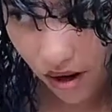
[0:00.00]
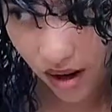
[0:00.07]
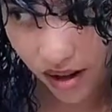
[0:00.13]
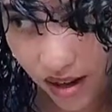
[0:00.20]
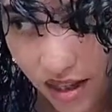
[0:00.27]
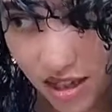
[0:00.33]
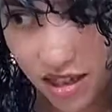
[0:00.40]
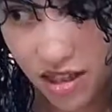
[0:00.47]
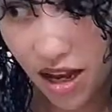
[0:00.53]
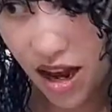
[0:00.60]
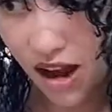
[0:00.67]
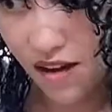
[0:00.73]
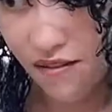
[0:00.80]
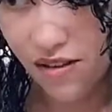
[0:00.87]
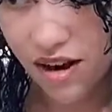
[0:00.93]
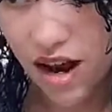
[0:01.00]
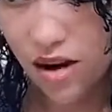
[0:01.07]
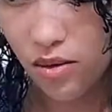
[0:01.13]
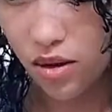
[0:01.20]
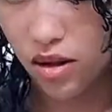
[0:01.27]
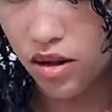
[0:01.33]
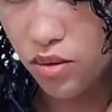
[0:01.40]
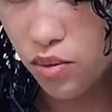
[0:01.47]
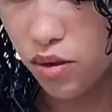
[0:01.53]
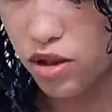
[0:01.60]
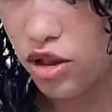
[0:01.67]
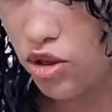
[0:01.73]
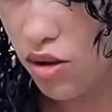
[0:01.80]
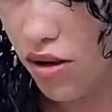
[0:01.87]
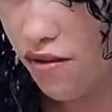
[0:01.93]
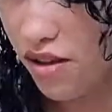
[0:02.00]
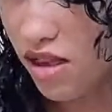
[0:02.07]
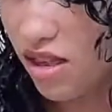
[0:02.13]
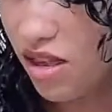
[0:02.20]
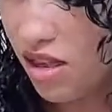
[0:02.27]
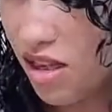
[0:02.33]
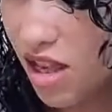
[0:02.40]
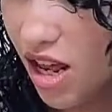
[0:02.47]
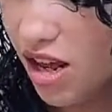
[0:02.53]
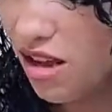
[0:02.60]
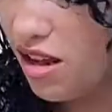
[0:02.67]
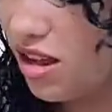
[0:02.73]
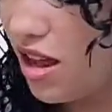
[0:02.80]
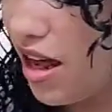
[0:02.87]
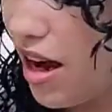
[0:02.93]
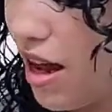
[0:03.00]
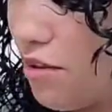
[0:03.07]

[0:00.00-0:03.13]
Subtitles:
at least a half an hour. Would you even think that